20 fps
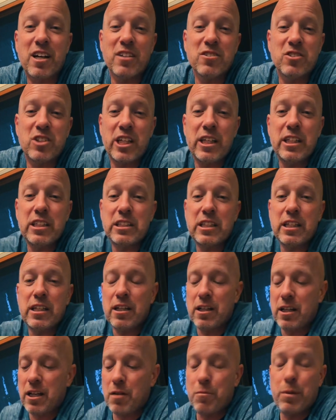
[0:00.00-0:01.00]
It comes
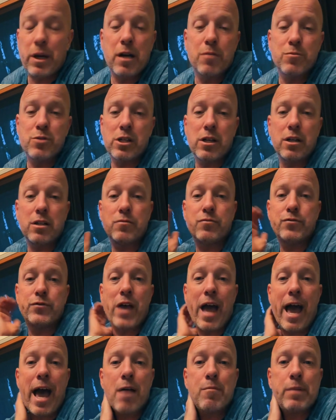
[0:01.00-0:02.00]
easy. It becomes
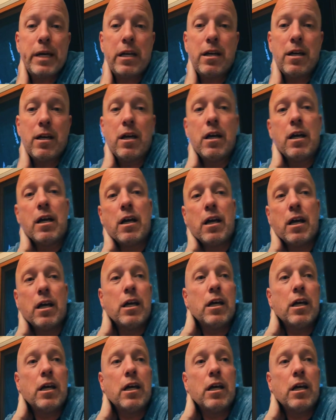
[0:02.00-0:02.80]
a habit.